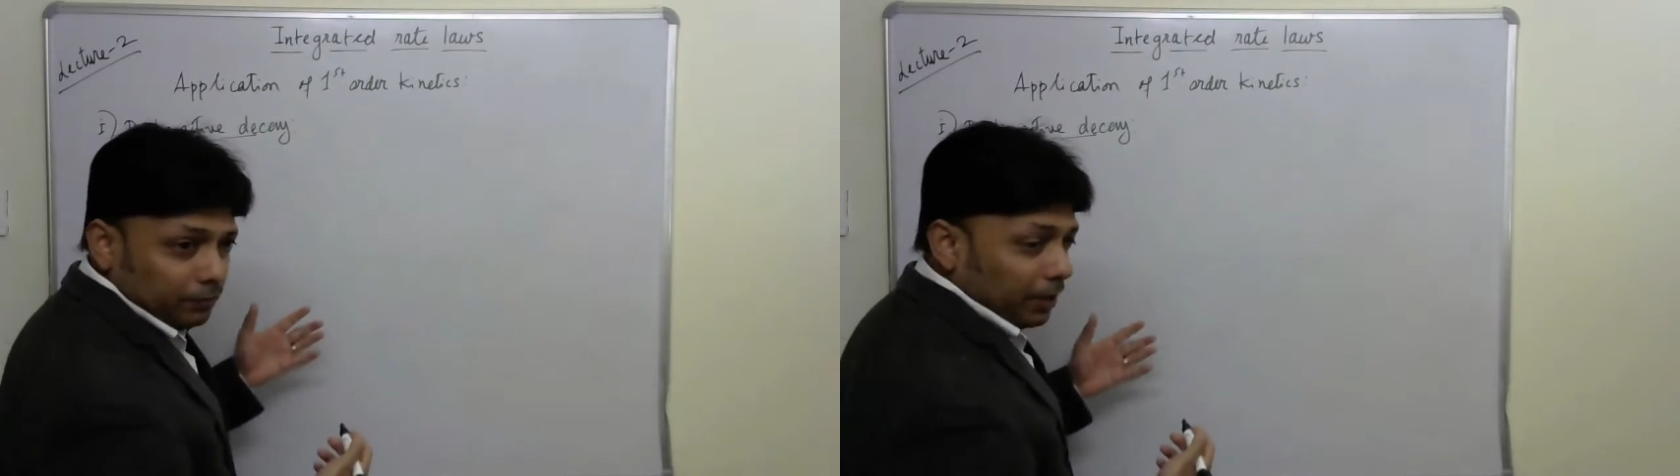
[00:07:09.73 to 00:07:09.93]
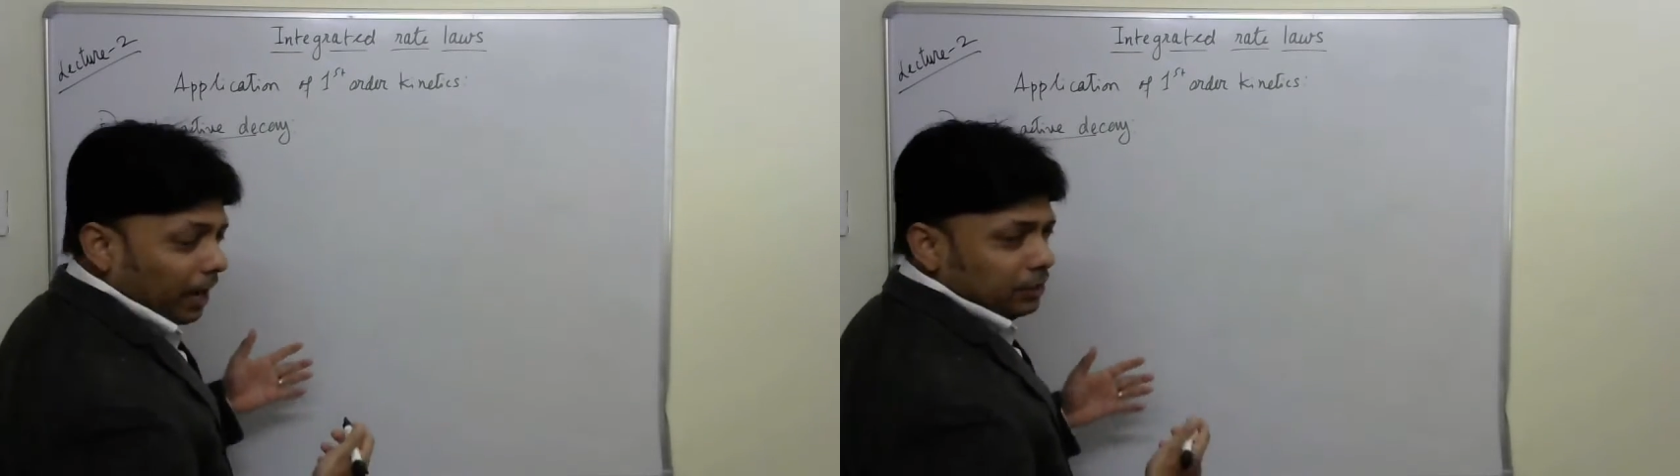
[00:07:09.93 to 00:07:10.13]

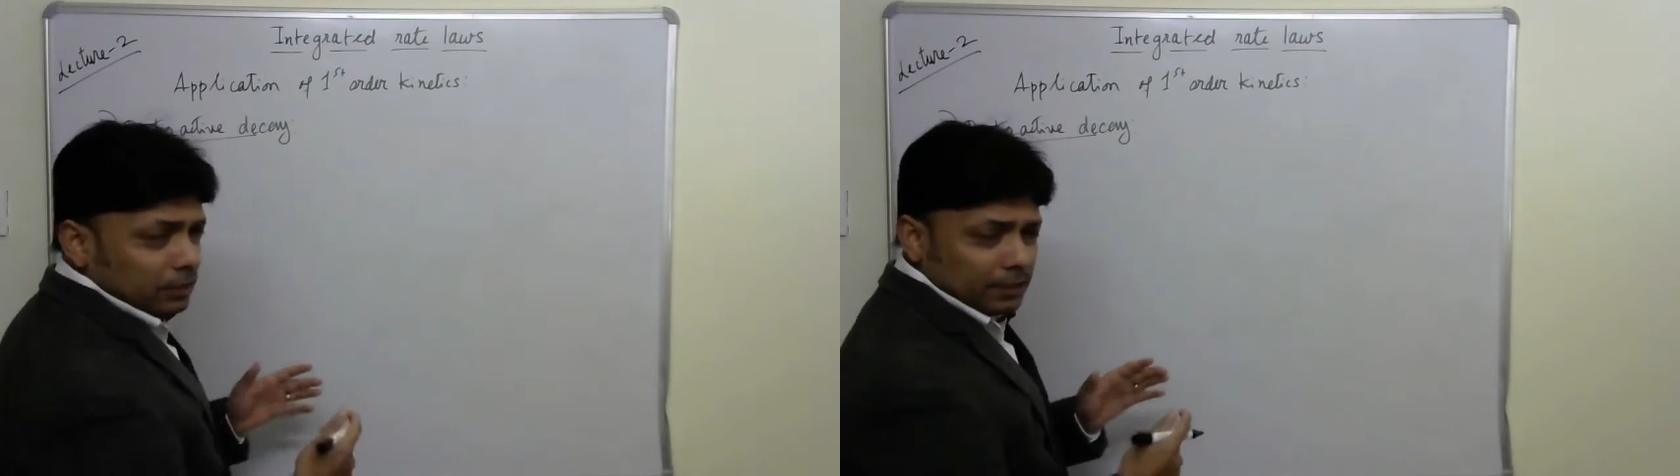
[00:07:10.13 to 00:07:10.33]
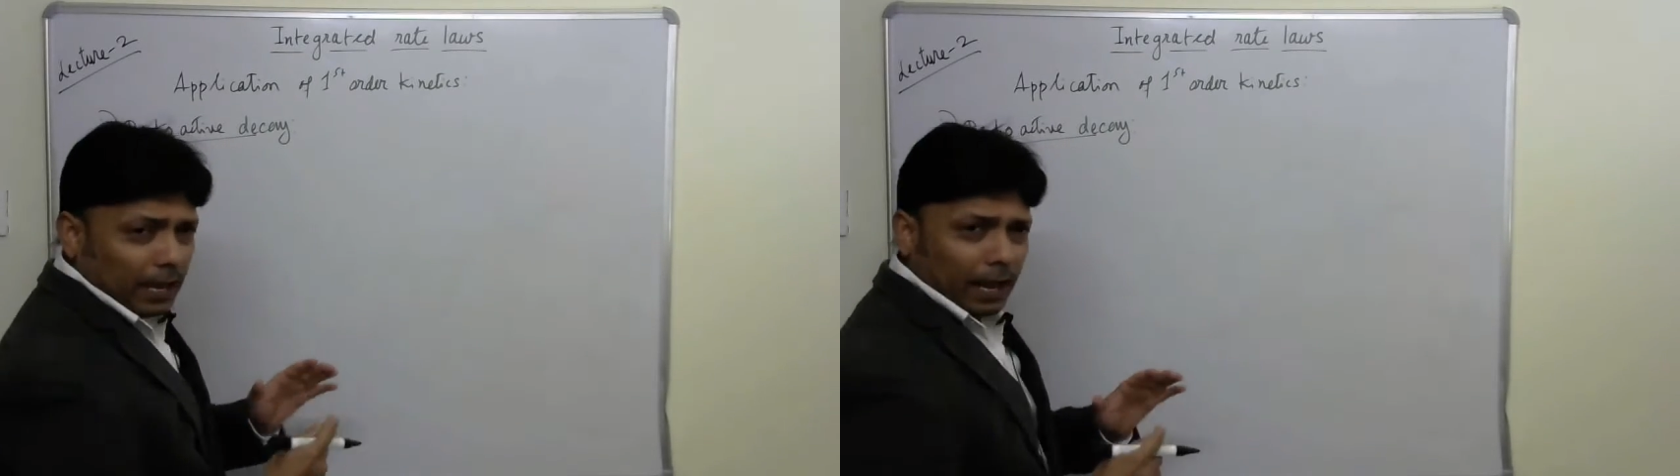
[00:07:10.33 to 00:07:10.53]

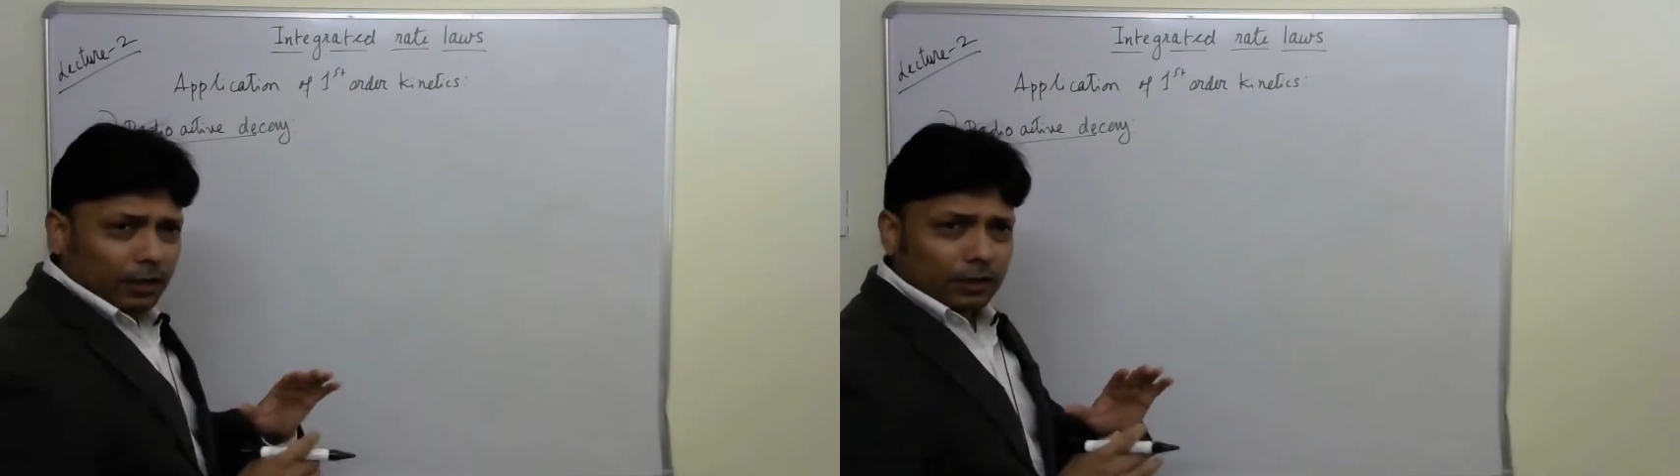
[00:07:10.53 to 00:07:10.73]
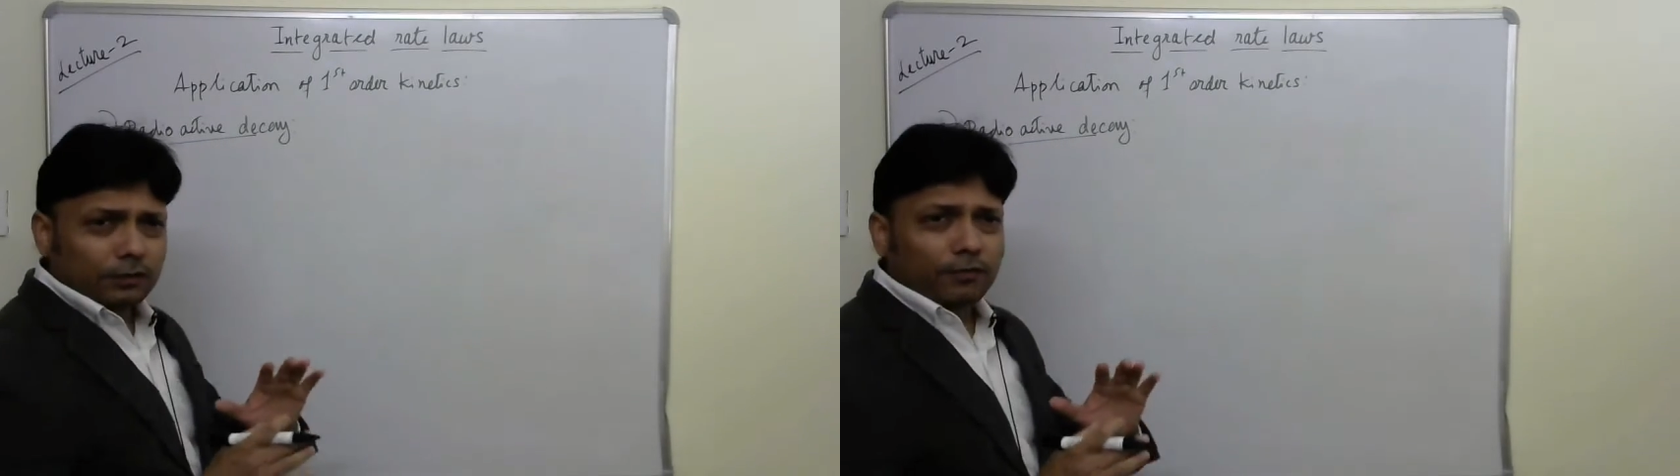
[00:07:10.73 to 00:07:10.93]
reactions.
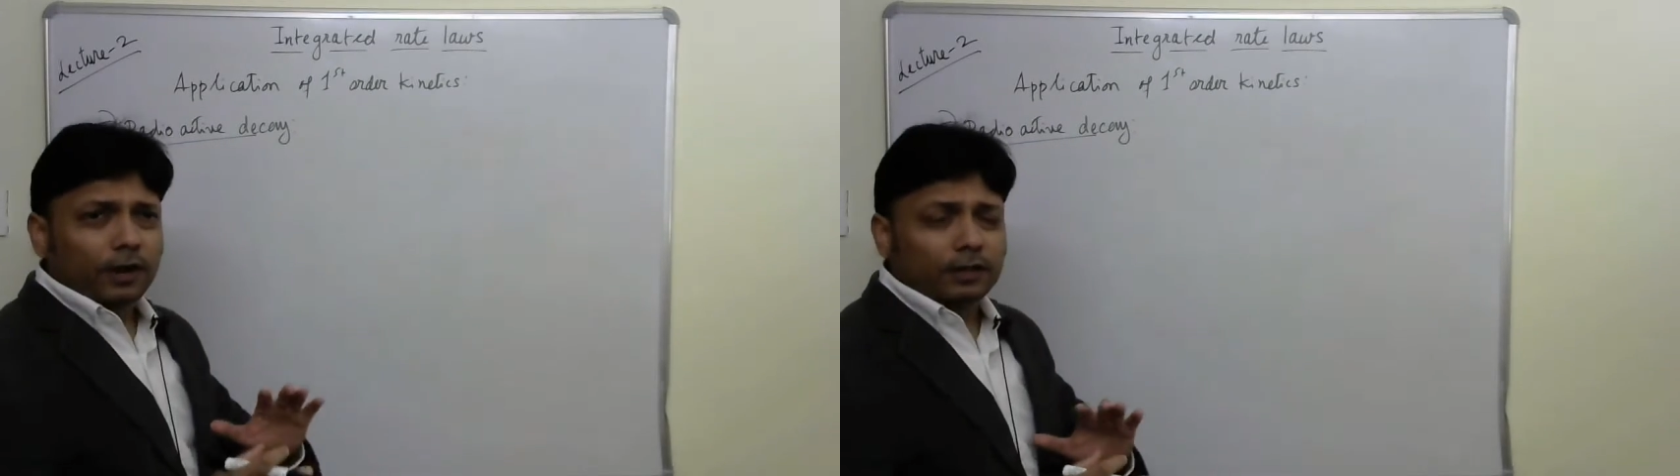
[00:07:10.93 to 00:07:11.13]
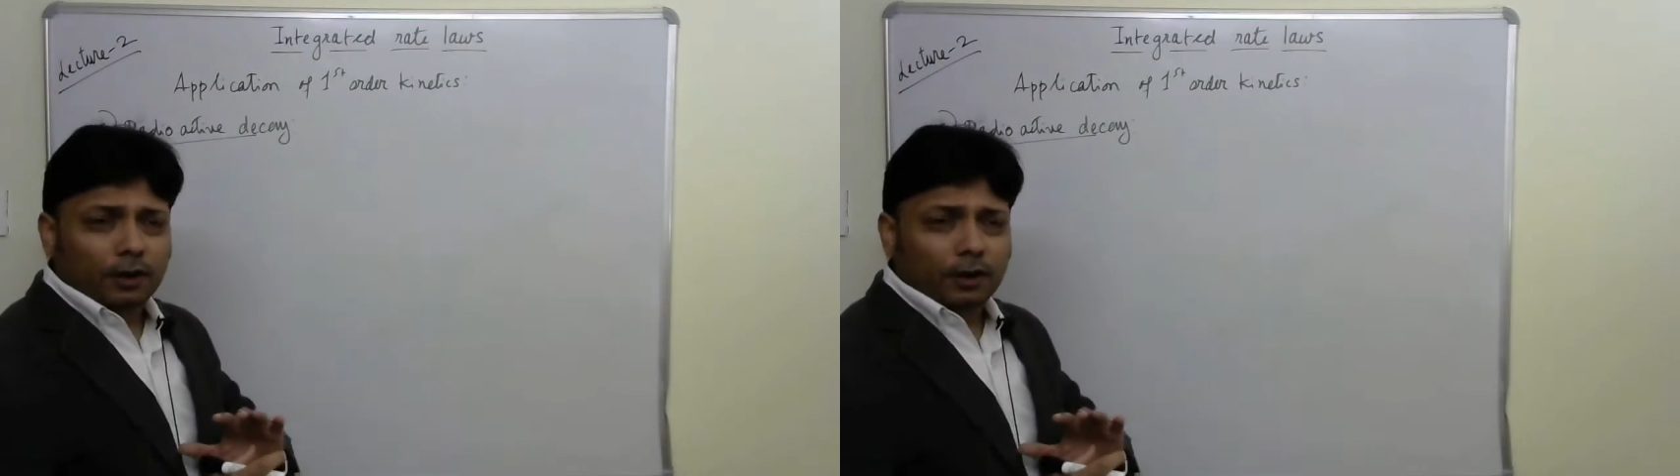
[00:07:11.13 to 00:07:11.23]
In fact,